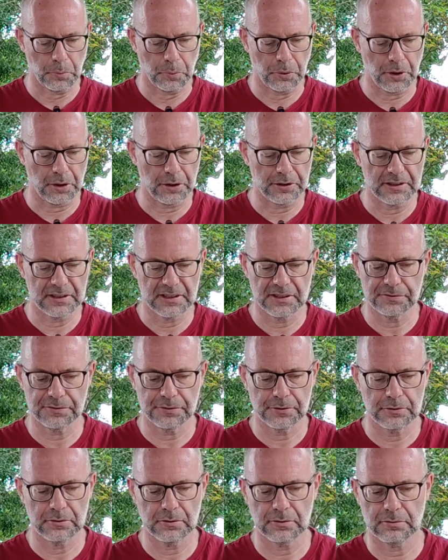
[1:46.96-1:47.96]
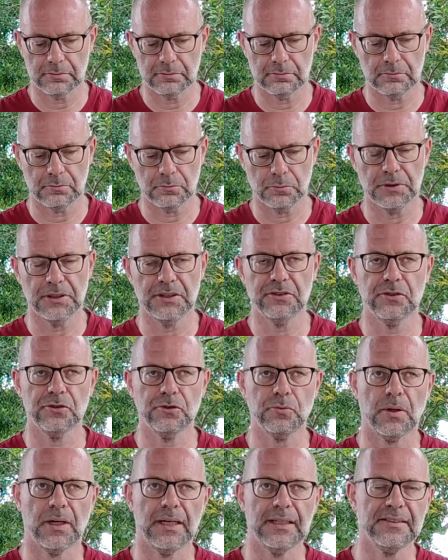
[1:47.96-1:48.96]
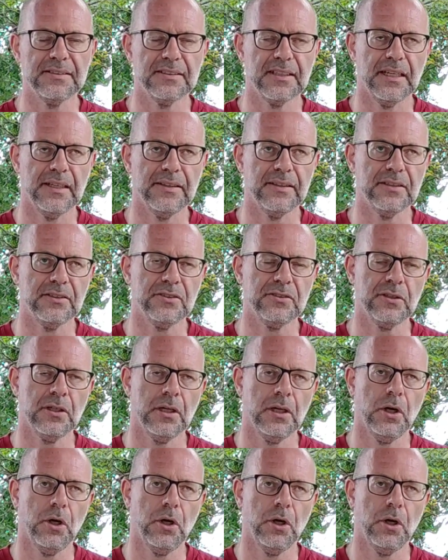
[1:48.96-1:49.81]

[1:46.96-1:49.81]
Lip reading: There are different reasons why I say this.